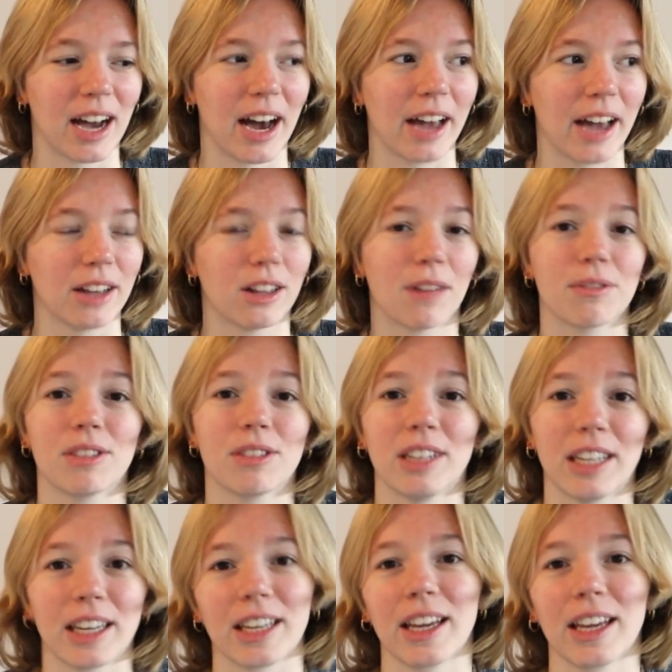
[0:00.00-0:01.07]
I love
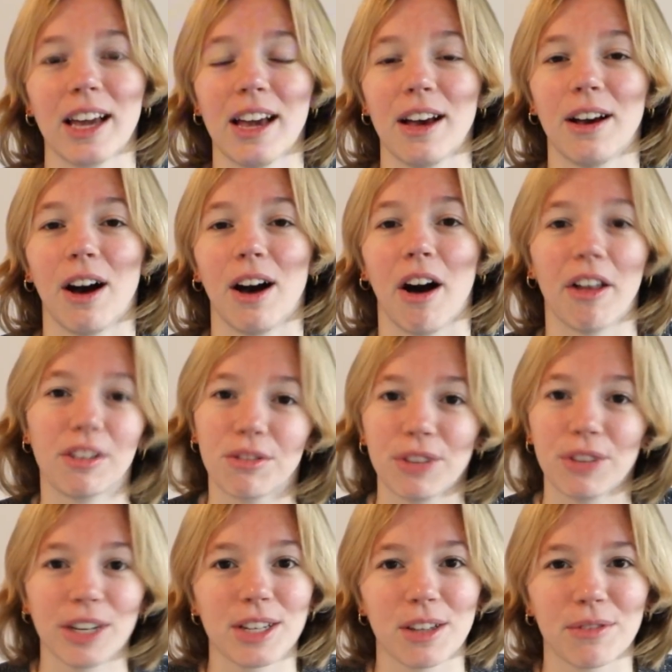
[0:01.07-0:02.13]
seeing other
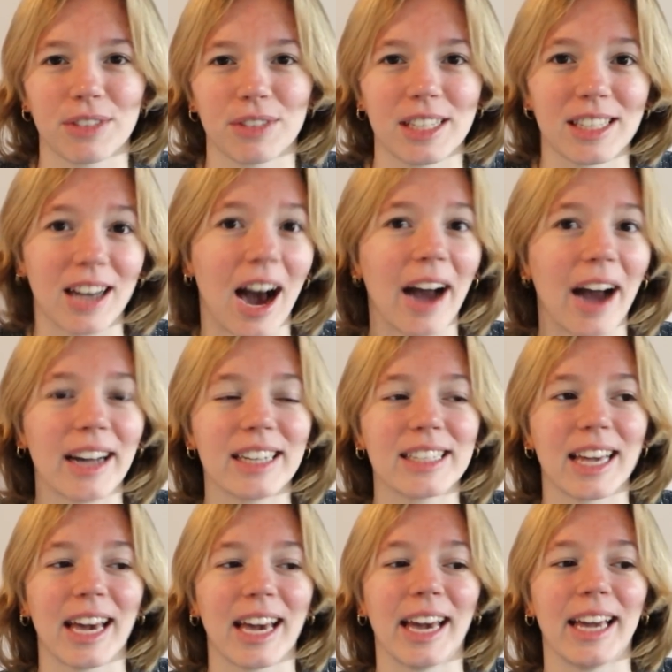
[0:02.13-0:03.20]
videos of this kind
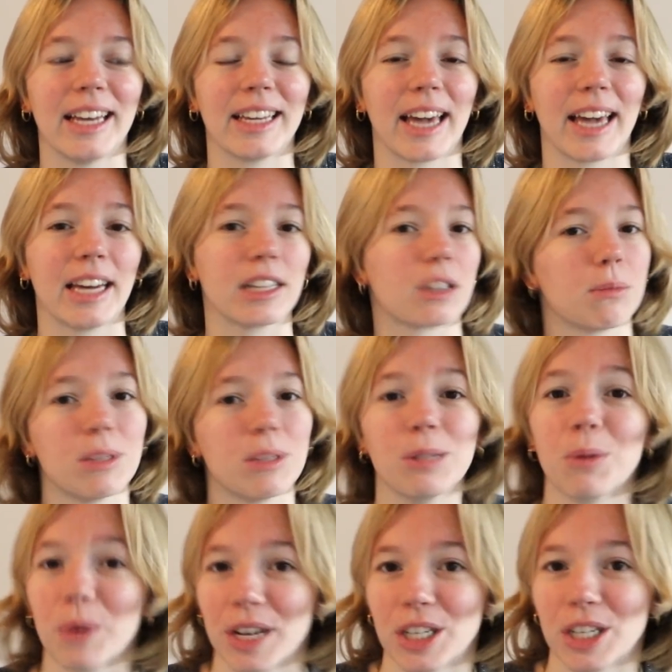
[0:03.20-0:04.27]
and getting some
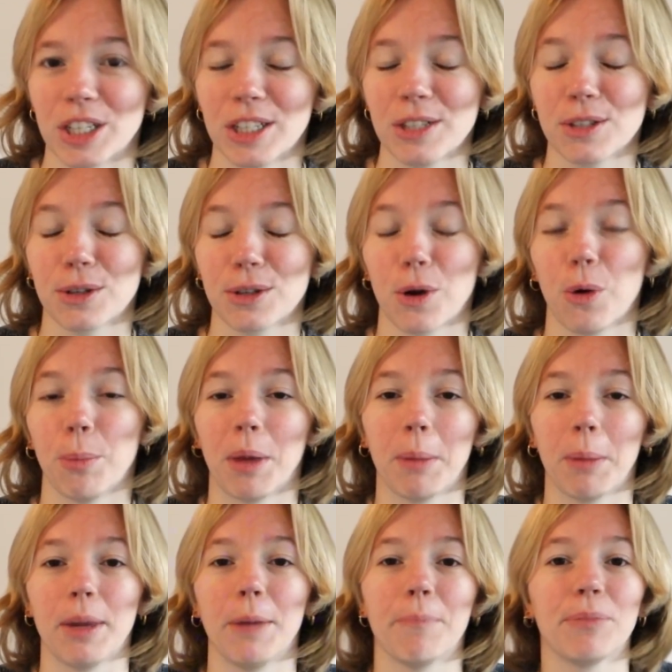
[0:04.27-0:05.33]
inspiration, so
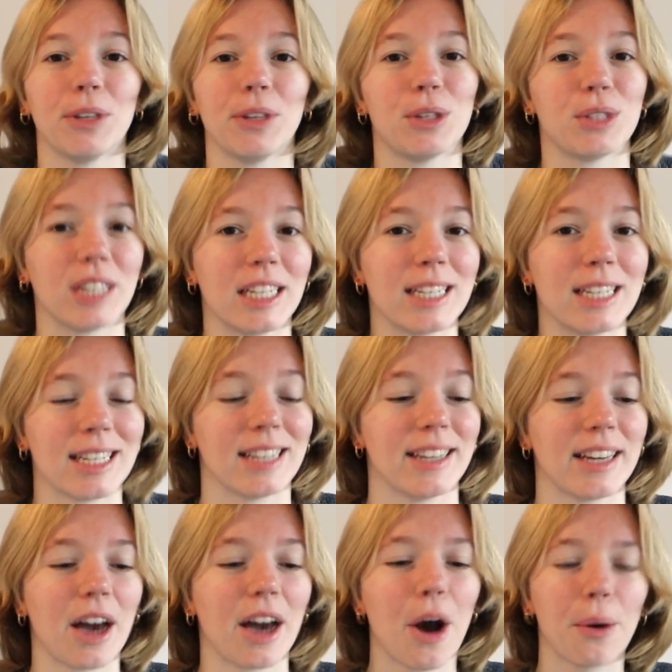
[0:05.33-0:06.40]
maybe you see this and
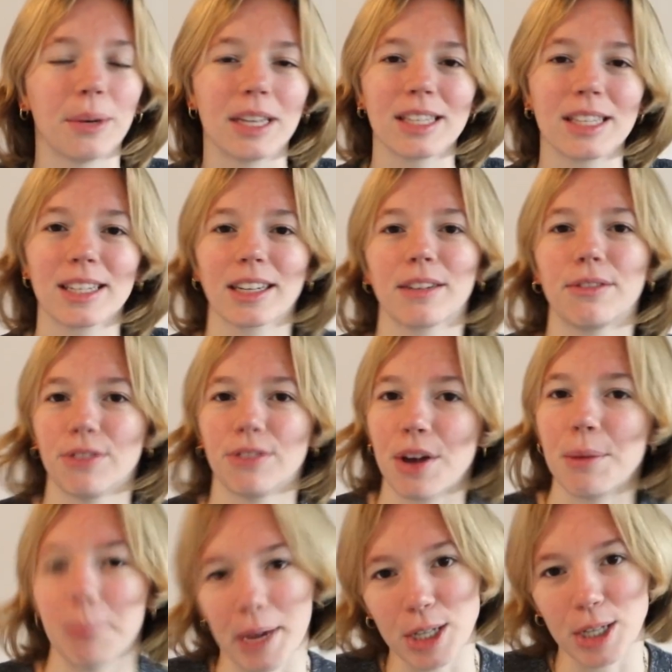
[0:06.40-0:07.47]
think, oh, that's a
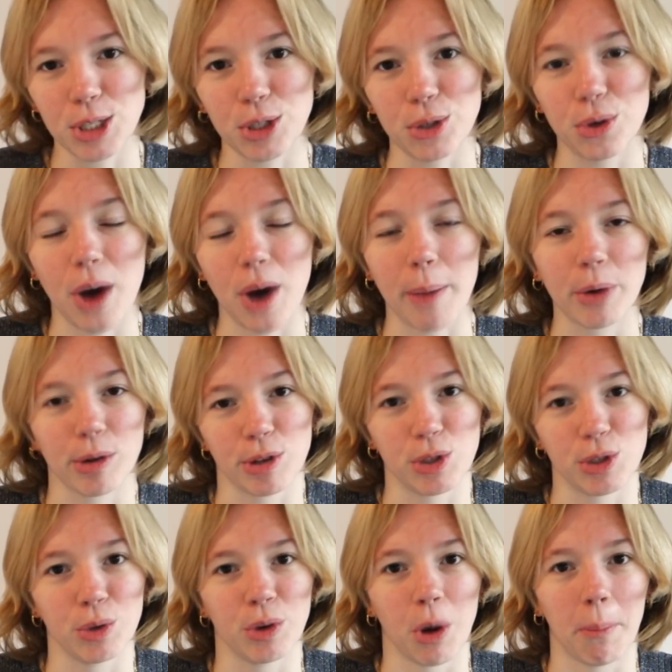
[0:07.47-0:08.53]
fun page to do. I'm going to
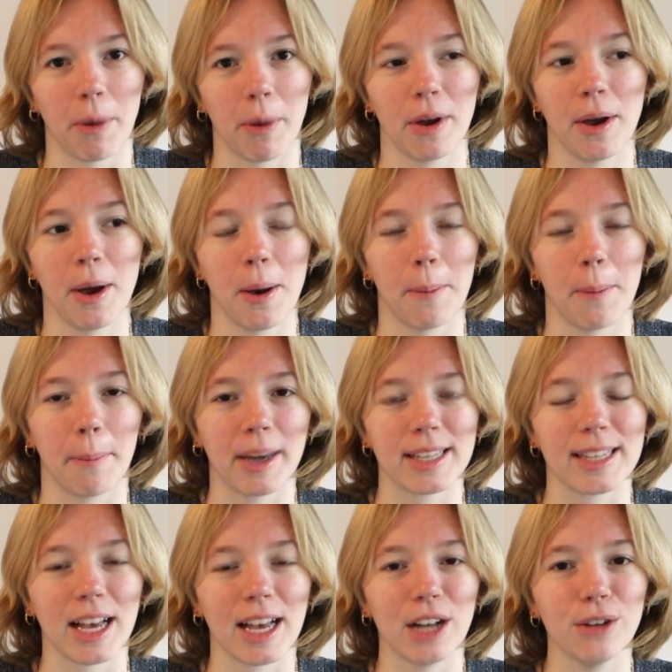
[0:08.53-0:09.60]
do it on
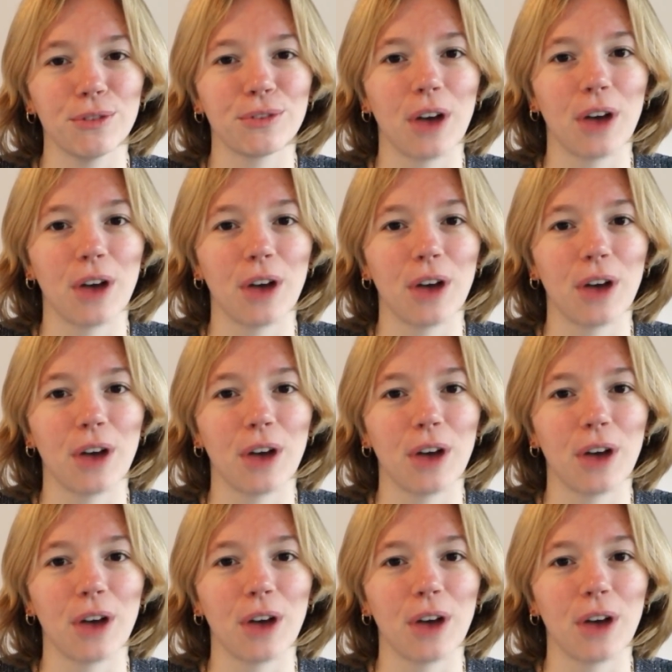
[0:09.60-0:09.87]
myself.